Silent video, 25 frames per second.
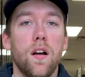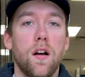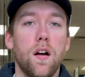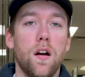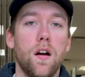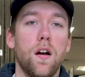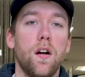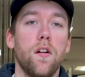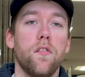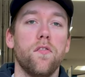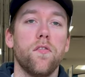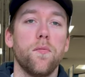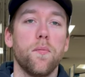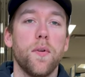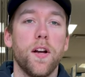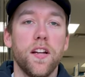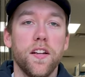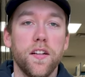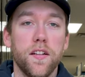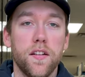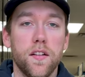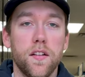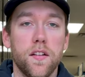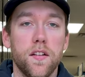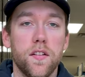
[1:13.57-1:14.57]
Uh, for
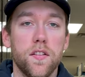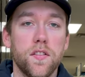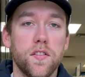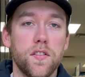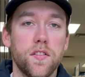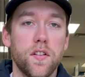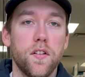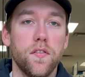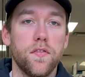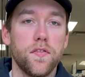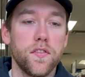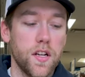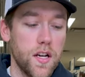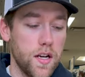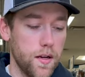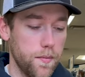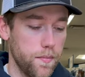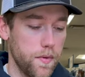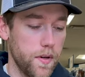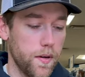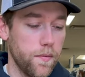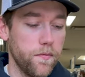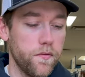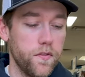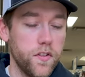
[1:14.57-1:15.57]
my surf top,
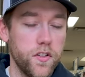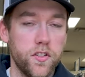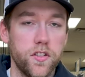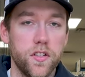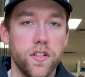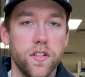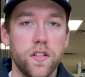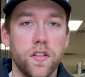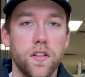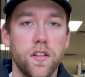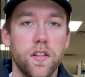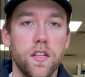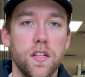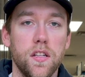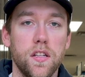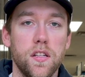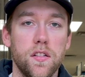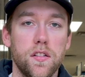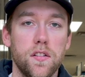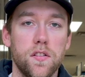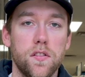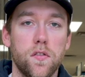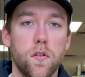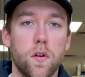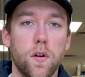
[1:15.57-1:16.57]
I'm fishing the
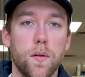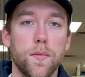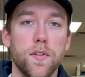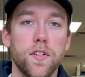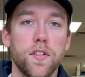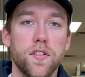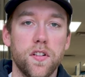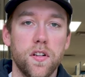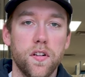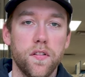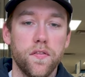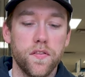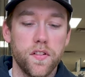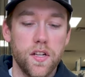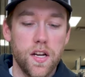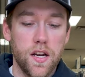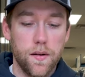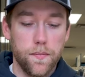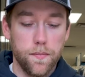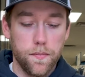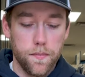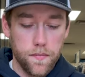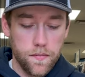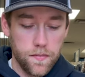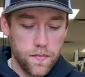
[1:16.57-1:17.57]
Stormr surf
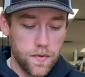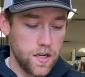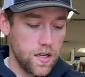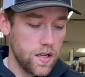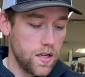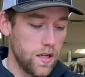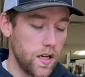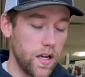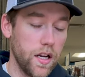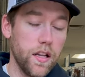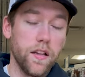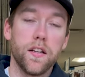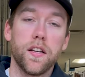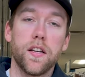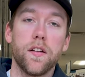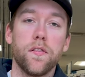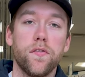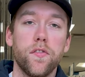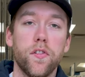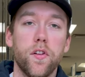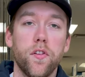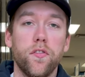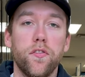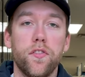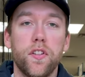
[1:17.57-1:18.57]
top. I like it
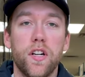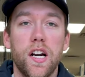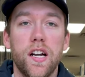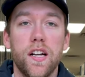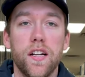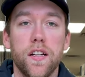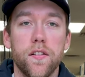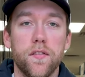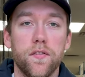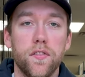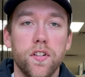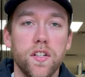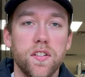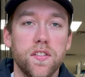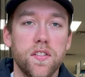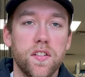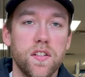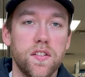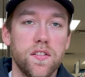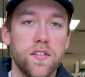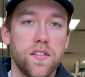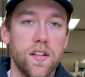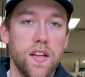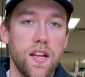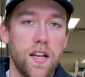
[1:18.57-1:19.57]
for a variety of
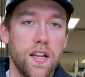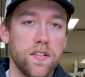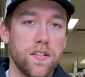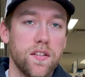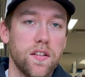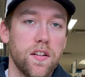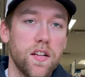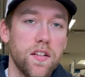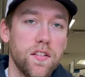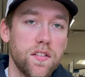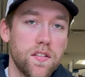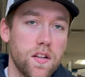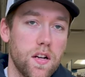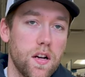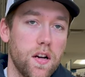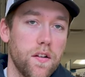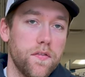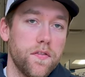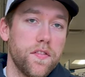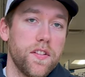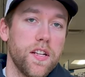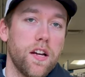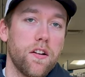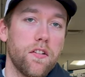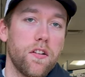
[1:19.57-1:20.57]
reasons. Has a nice
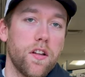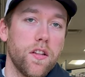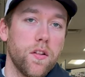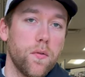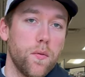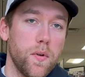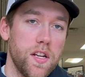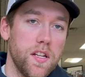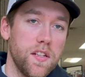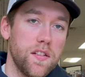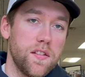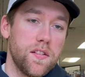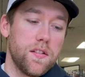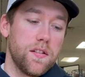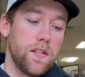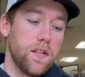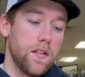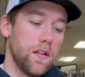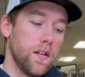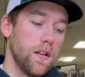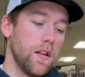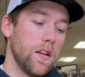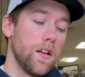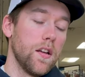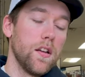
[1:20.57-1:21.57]
cuff down on the waist,
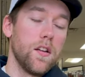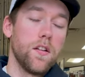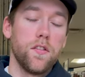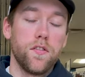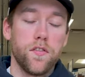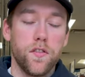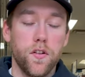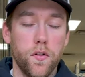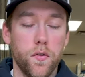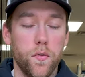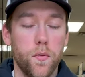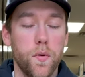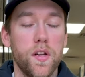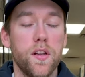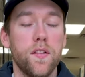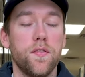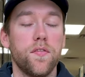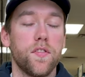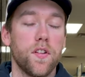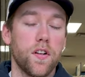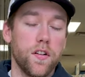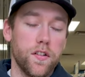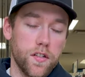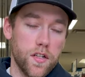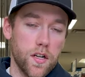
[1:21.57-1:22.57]
so waves
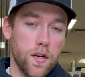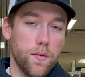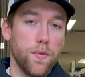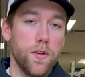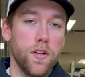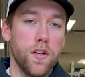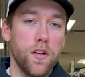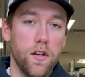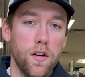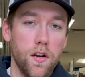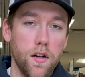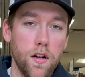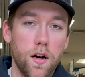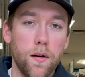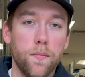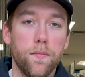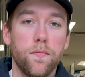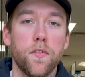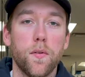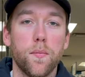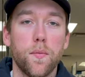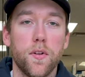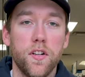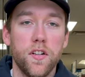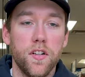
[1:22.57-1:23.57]
aren't coming up
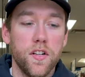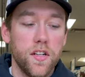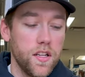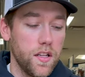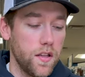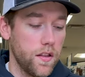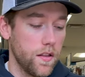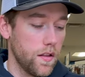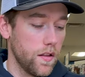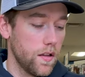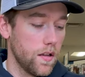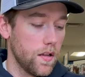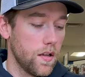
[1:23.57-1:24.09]
from underneath.